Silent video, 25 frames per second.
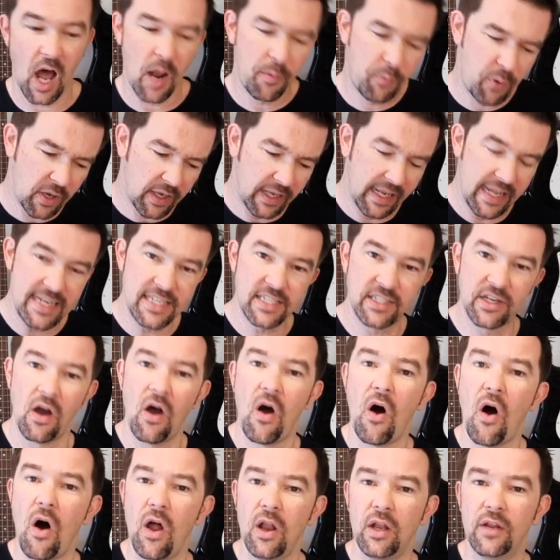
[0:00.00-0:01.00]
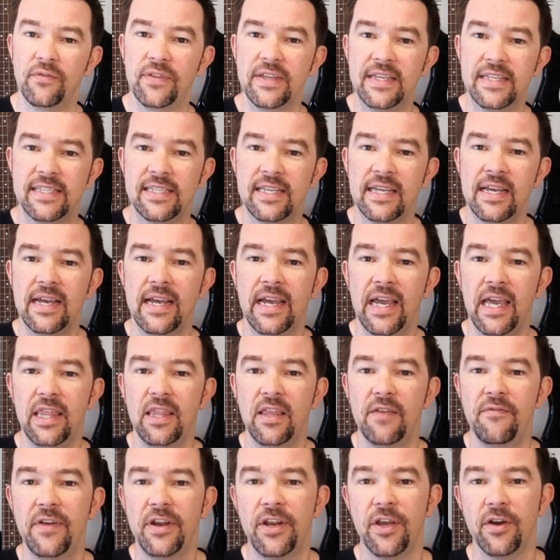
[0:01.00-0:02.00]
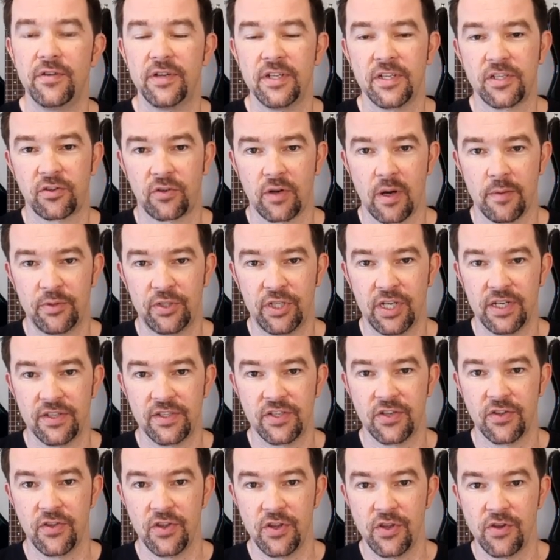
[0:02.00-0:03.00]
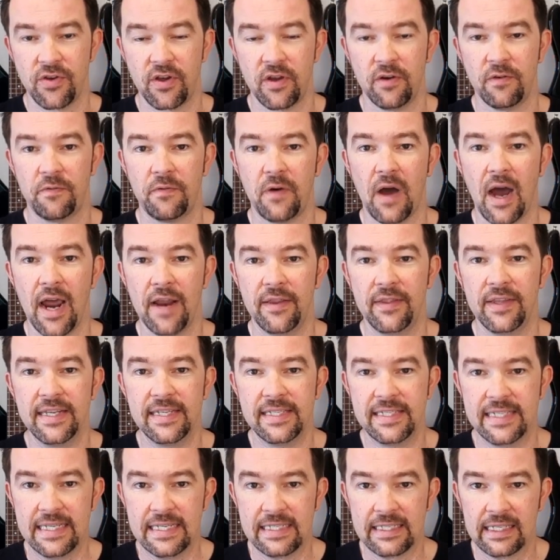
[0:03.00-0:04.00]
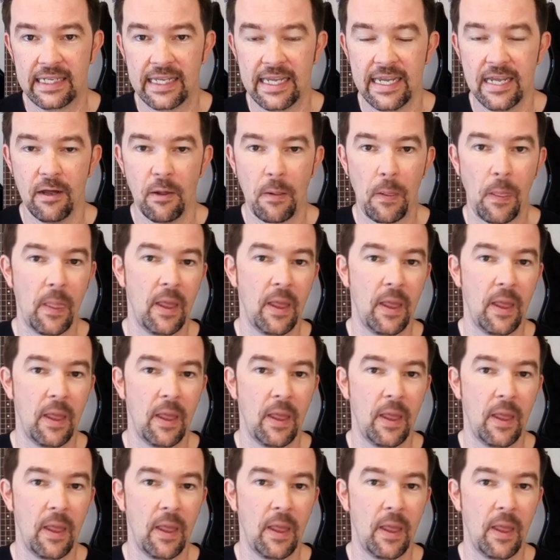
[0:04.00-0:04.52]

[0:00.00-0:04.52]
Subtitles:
I'll put links to all of these in the video description so that you can find these easily.